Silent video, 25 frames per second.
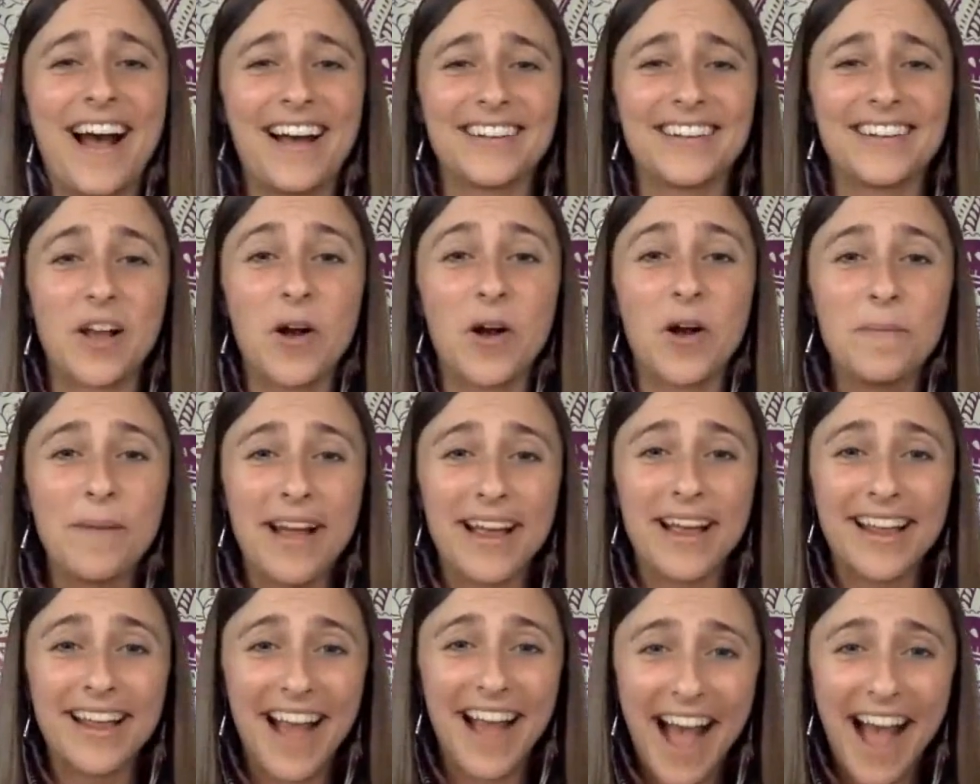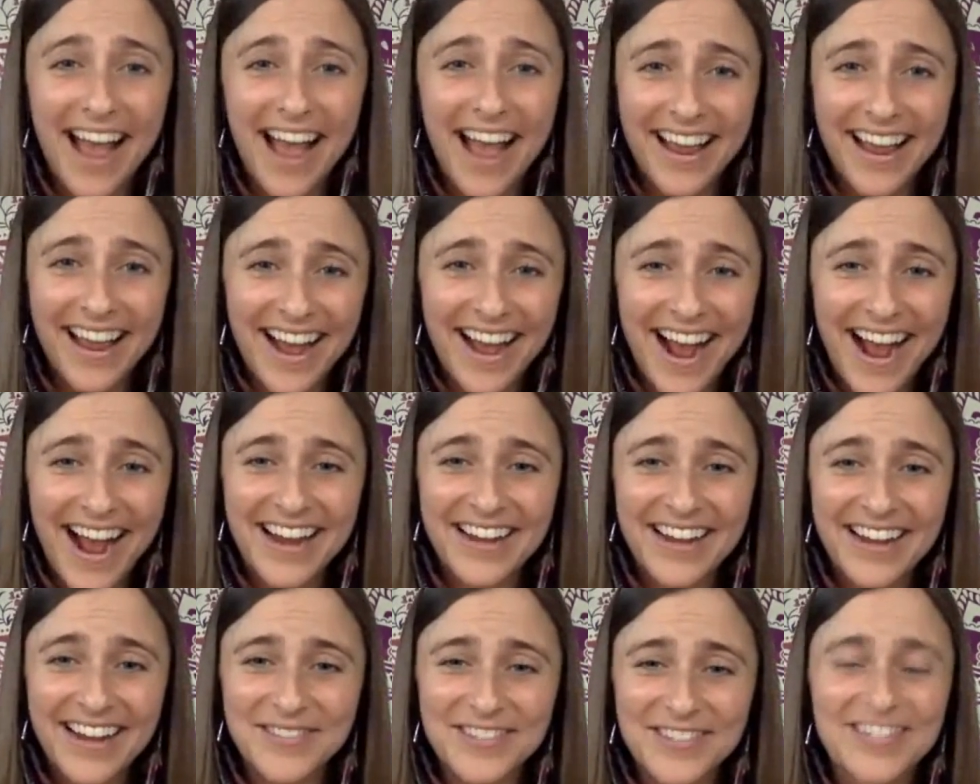Oh my Gaia. I am
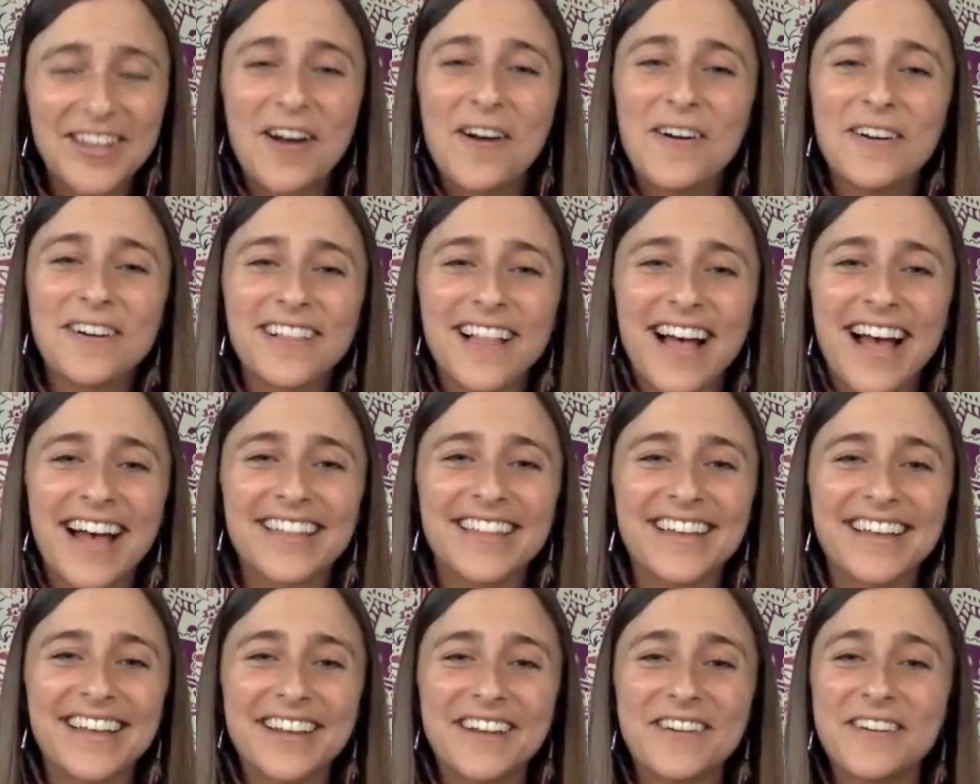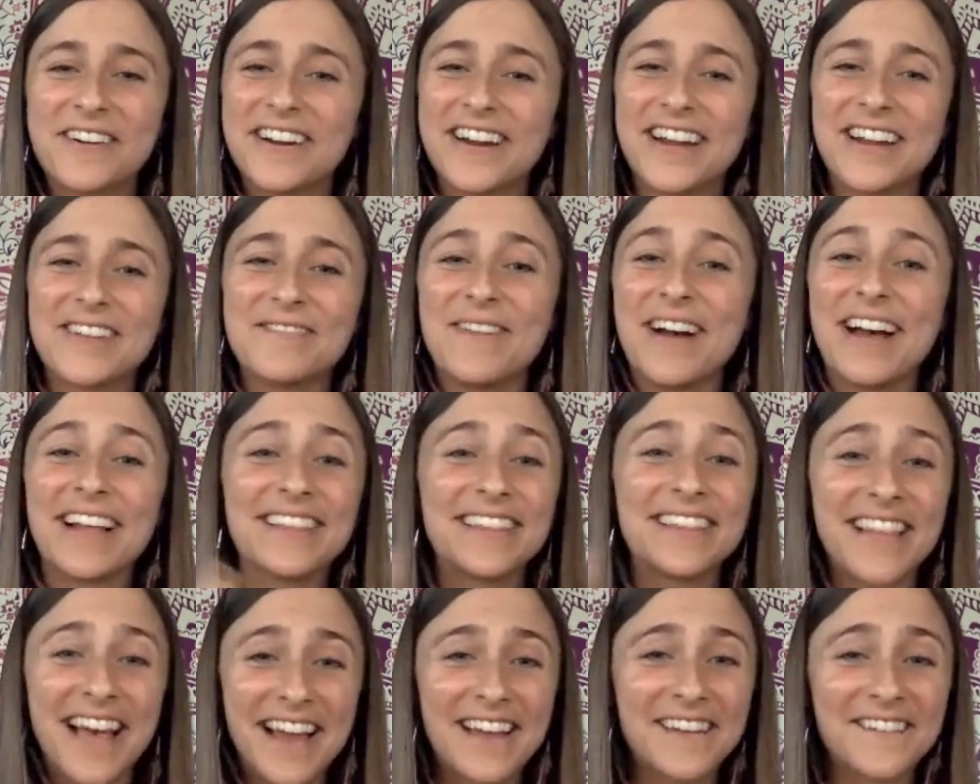so glad that you are in my
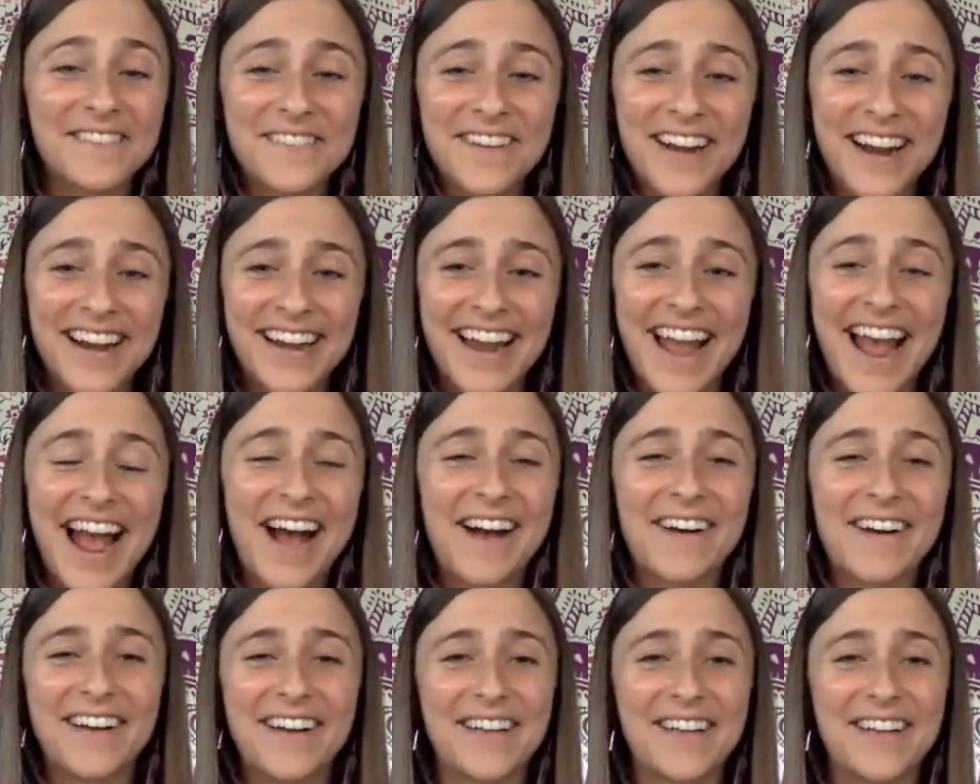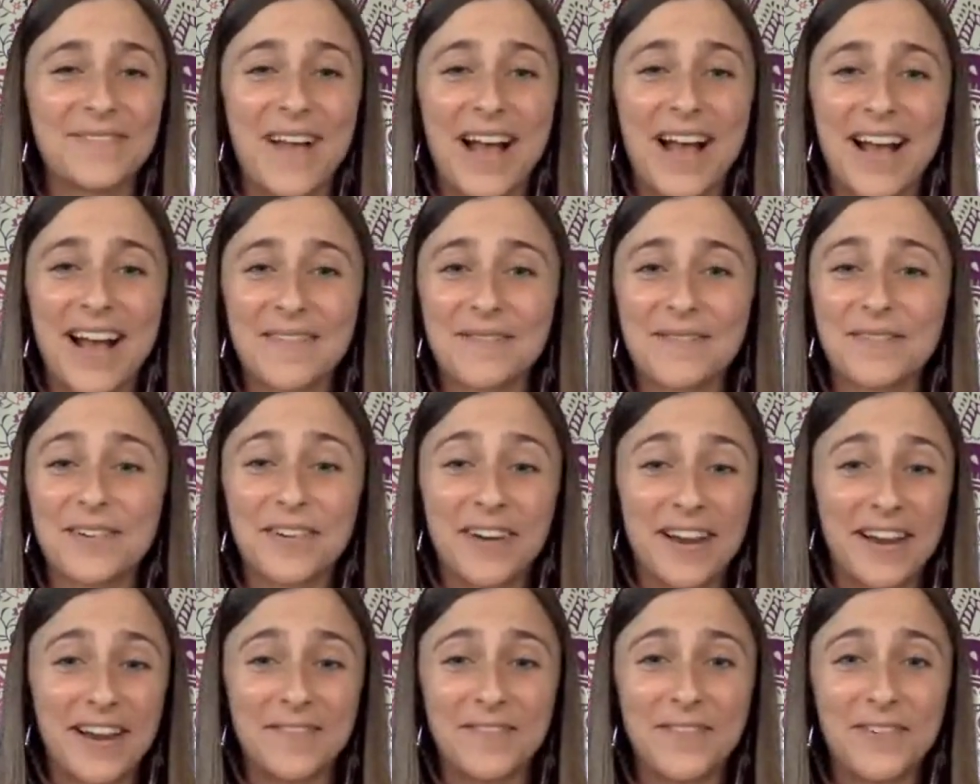life right now. And I'm
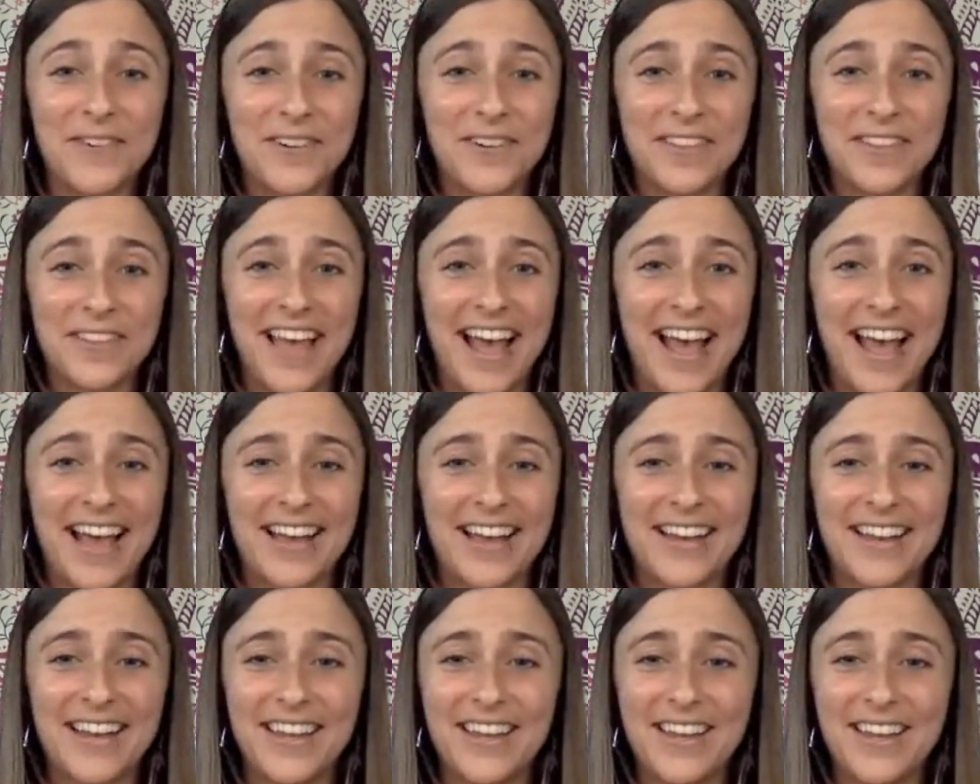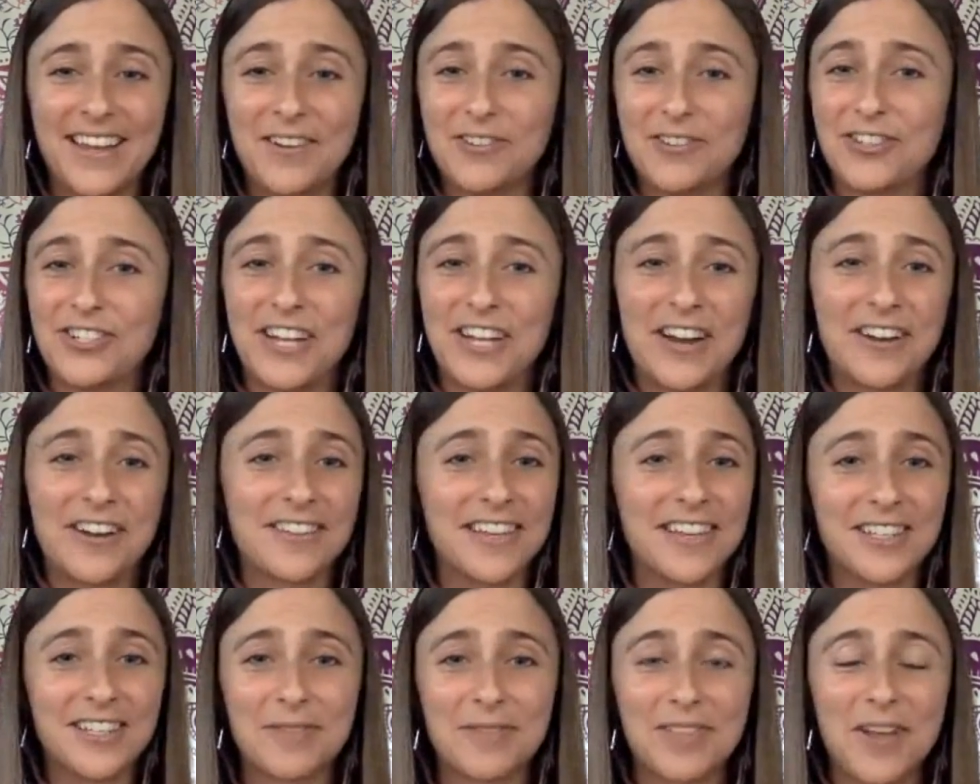grateful that you shared this
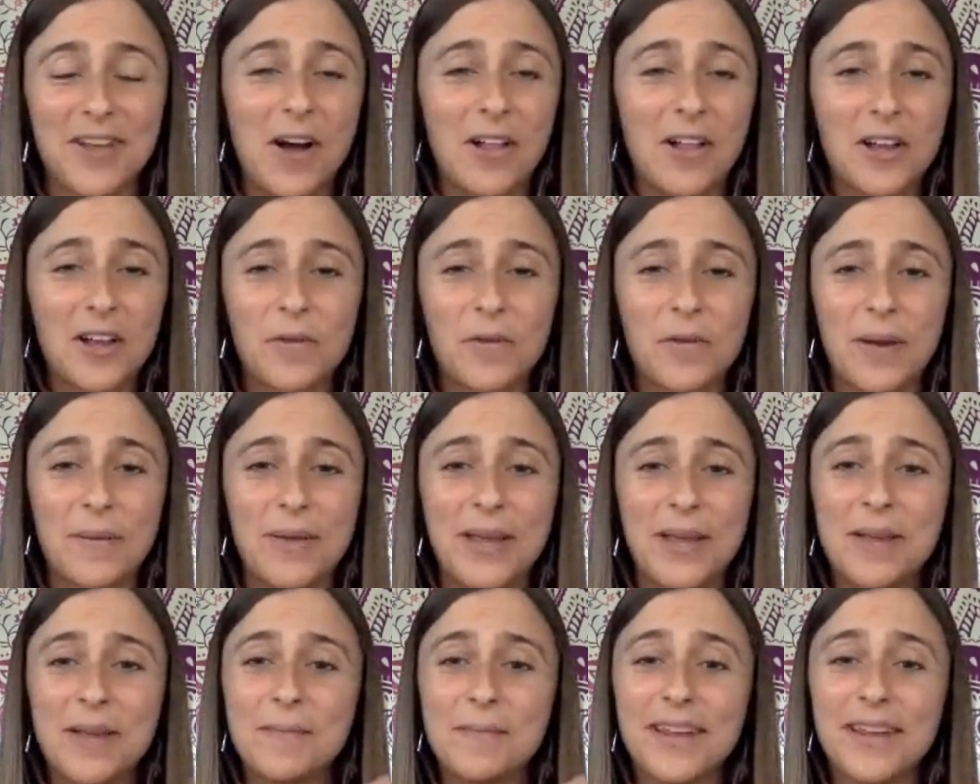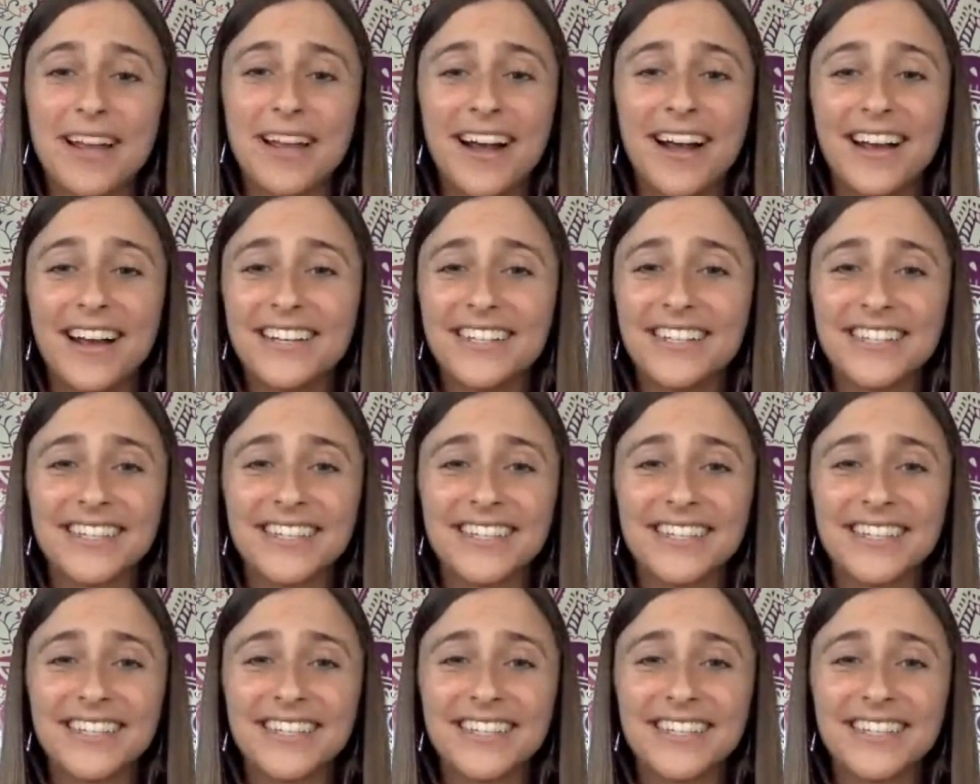with all our women, because